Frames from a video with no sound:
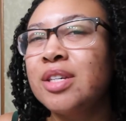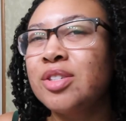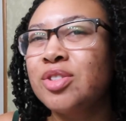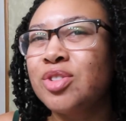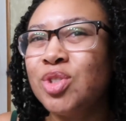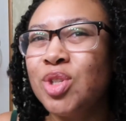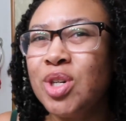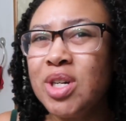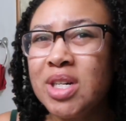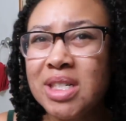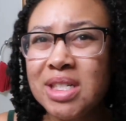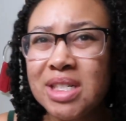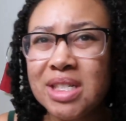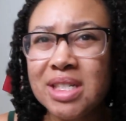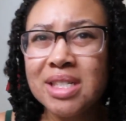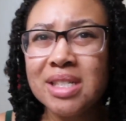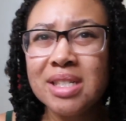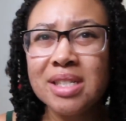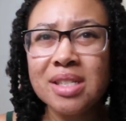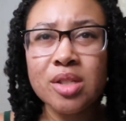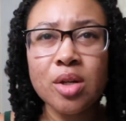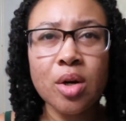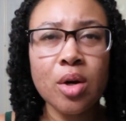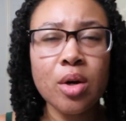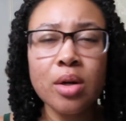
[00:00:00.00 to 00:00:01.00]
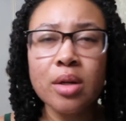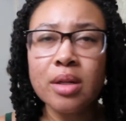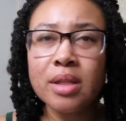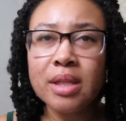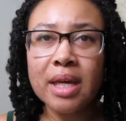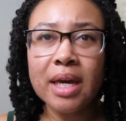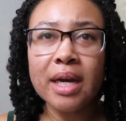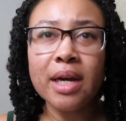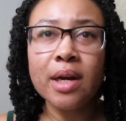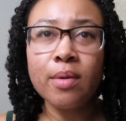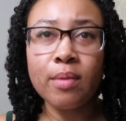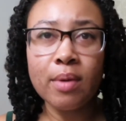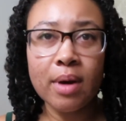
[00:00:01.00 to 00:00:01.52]
instructions aren't
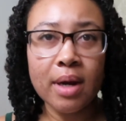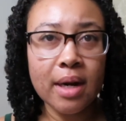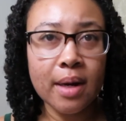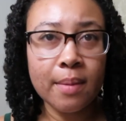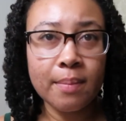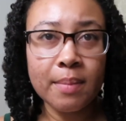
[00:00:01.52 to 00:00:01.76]
that great.